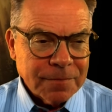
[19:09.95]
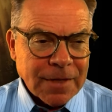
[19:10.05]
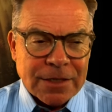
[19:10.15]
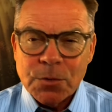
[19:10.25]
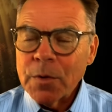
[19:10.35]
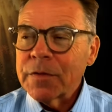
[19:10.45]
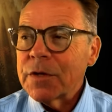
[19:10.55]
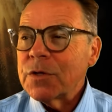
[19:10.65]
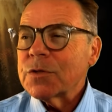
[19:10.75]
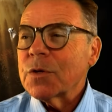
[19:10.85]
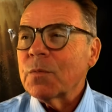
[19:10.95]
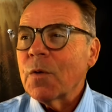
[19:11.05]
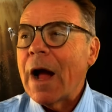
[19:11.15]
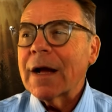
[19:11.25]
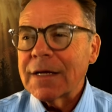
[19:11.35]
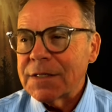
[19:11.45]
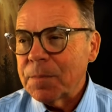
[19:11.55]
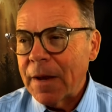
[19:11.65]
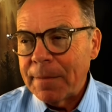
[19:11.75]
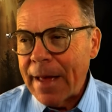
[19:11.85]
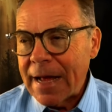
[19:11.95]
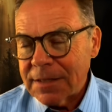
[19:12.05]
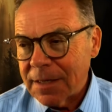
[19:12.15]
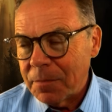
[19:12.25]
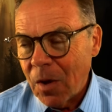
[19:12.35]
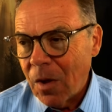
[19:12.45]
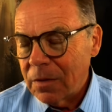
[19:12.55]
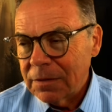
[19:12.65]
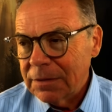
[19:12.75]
That's where the Houston Rockets play basketball.